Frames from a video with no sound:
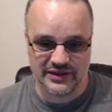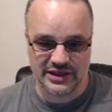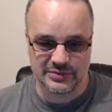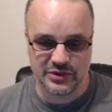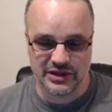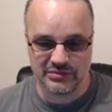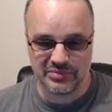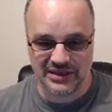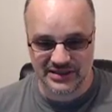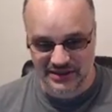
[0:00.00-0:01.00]
I need to put in a
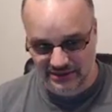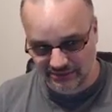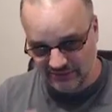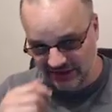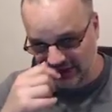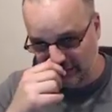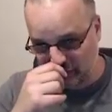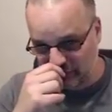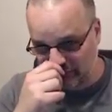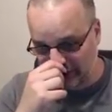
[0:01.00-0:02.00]
button to make the camera
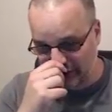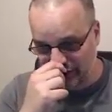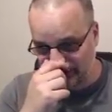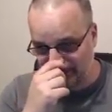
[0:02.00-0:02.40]
look behind you.